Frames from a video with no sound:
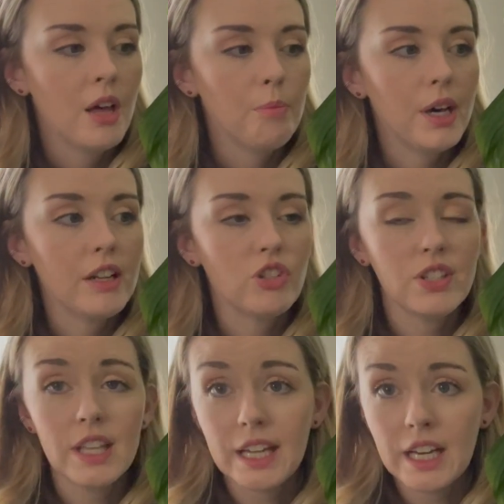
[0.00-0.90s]
but just
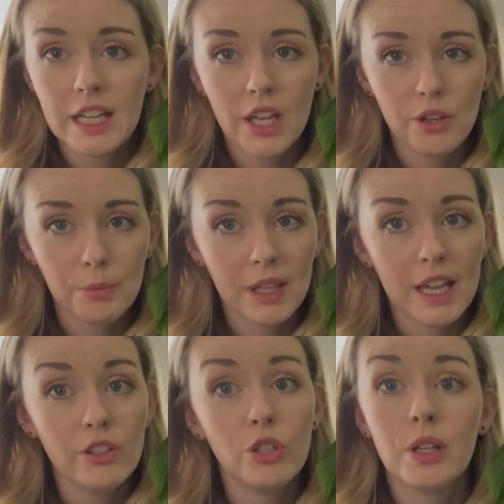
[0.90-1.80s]
like any other
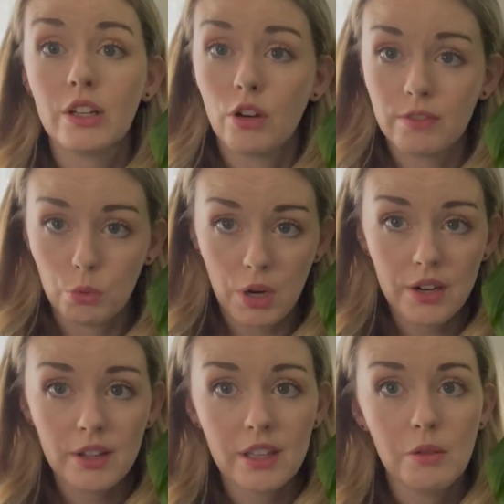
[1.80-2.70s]
plant, you can
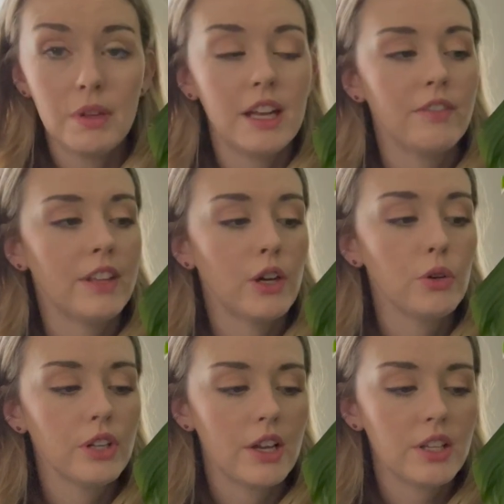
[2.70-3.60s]
overwater them, and if they
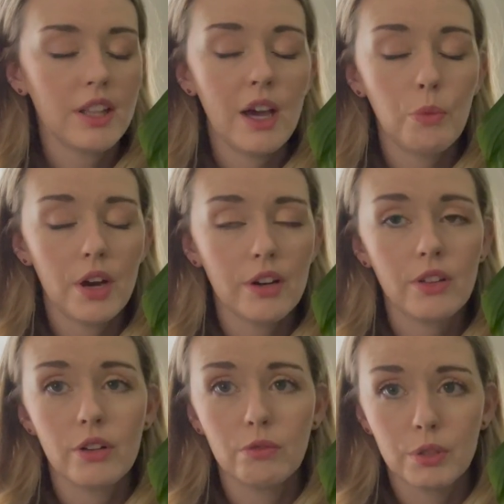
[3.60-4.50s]
hold on to that water,
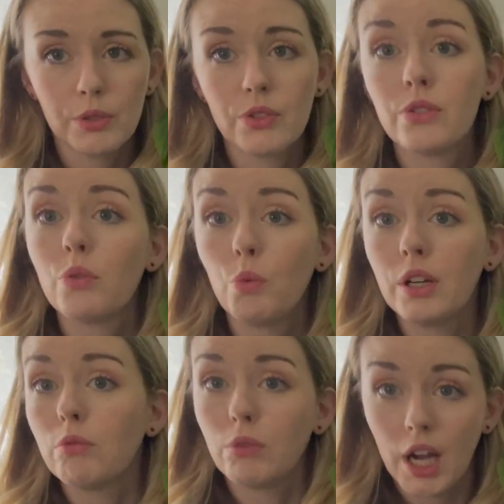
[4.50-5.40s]
their roots
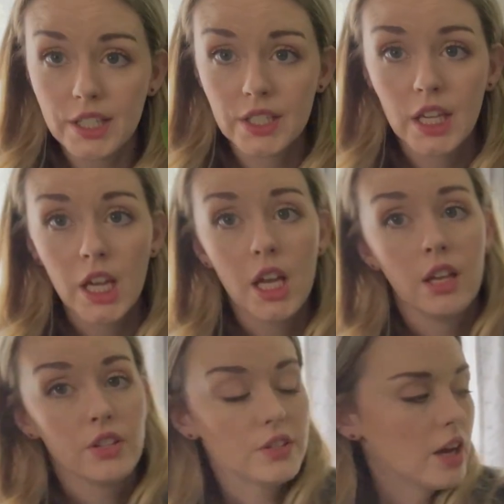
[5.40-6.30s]
will rot.
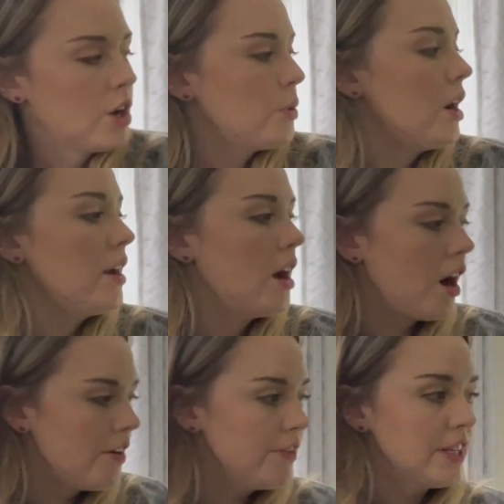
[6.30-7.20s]
So
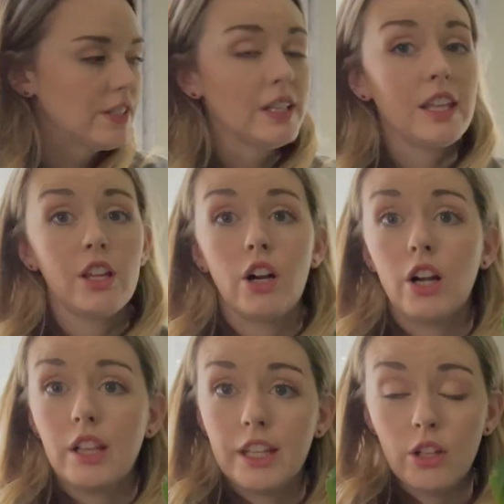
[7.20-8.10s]
obviously they're
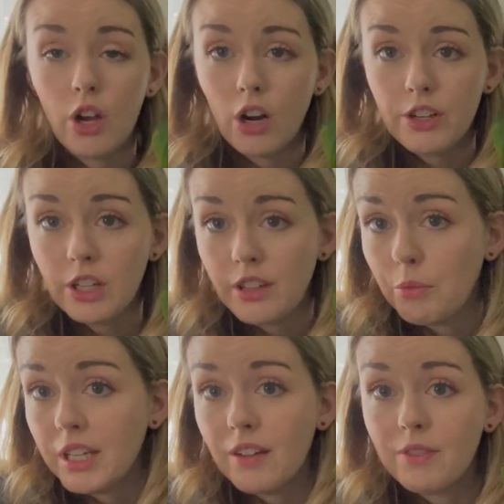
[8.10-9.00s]
a little hardier than
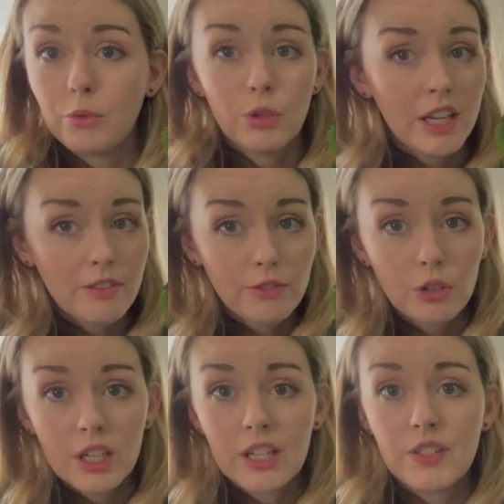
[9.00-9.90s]
we give them credit
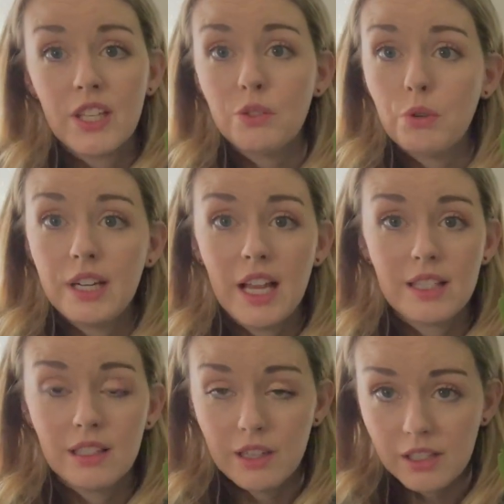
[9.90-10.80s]
for, because this one
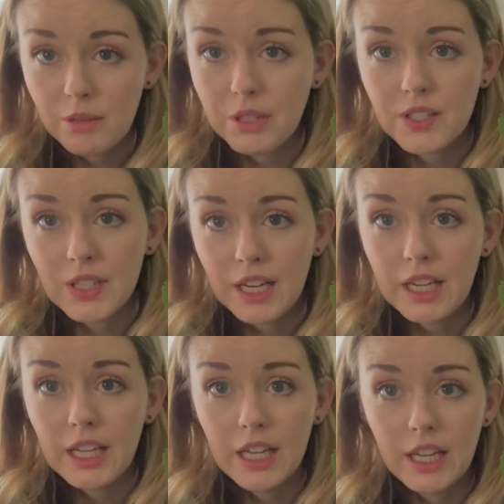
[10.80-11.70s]
has literally been
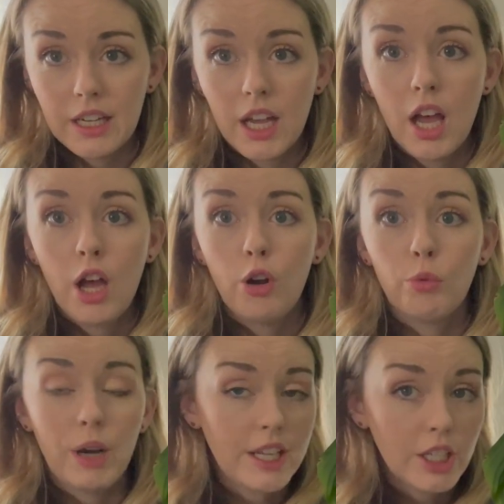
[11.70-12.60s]
sitting in
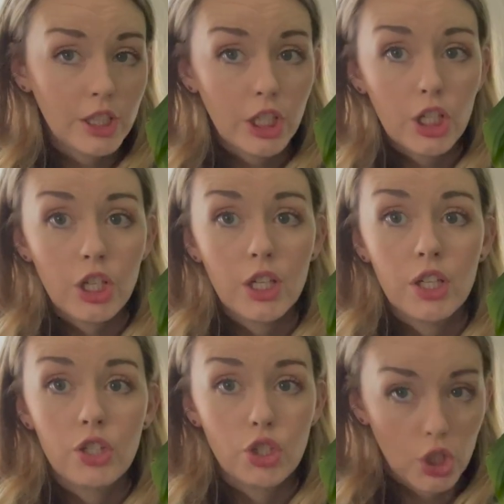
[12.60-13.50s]
regular
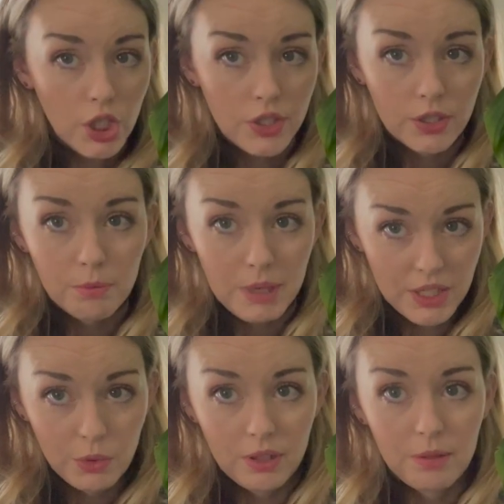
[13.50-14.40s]
dirt
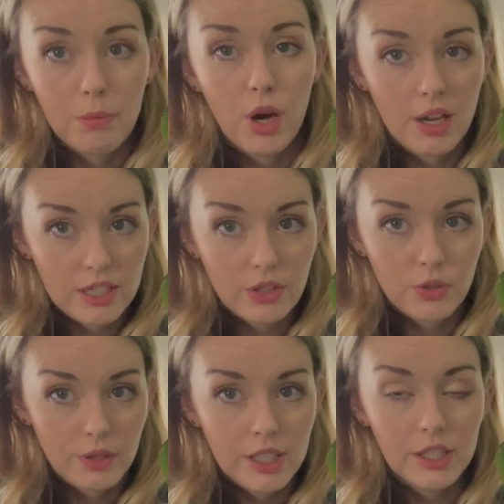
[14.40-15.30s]
mixed with potting
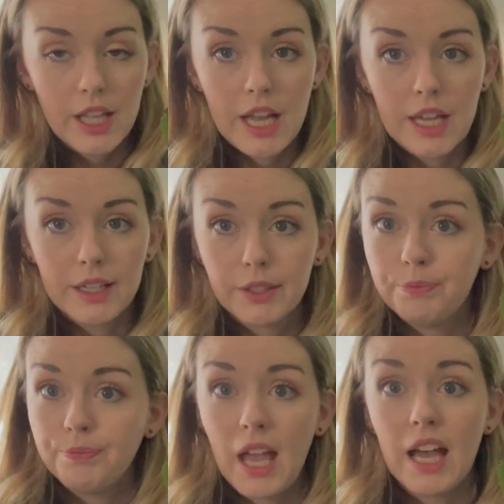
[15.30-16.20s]
soil and
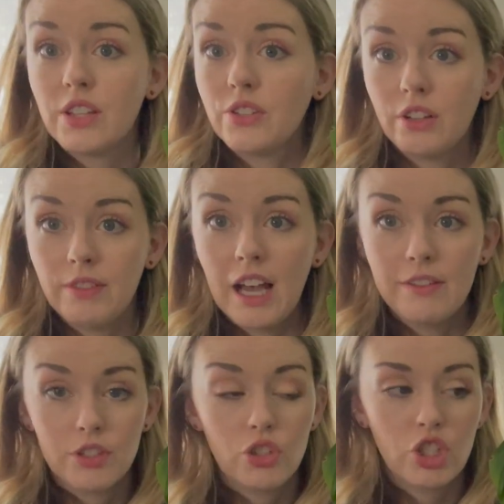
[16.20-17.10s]
has survived
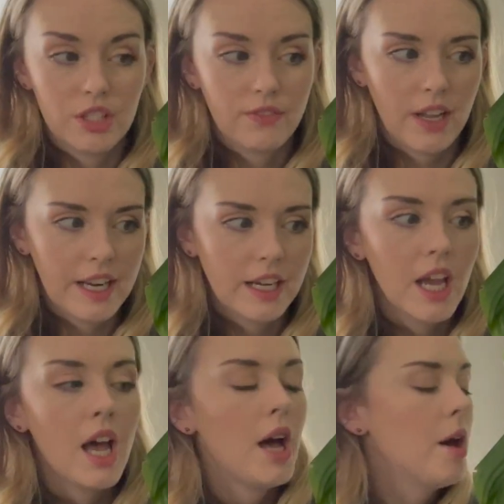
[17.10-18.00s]
just fine.
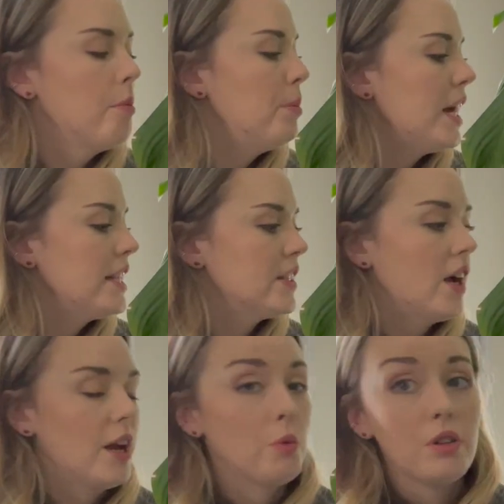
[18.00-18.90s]
But
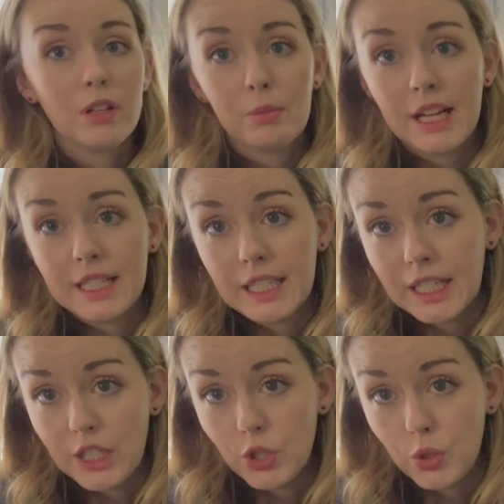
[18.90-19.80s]
I will replant it
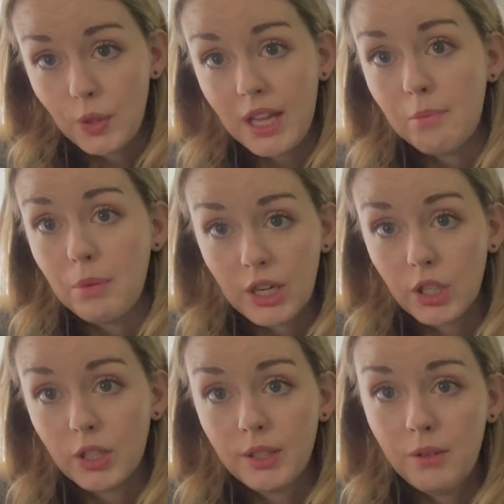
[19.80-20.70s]
into a
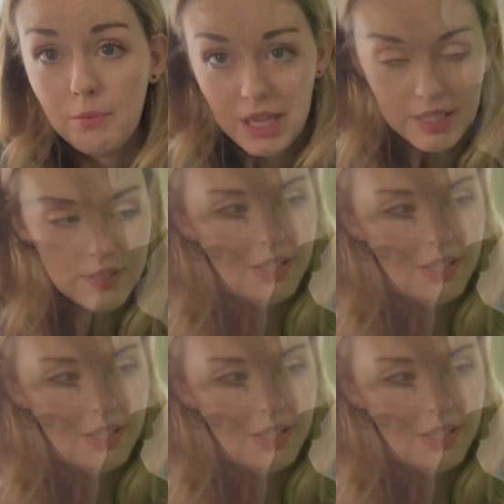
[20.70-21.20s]
better mix.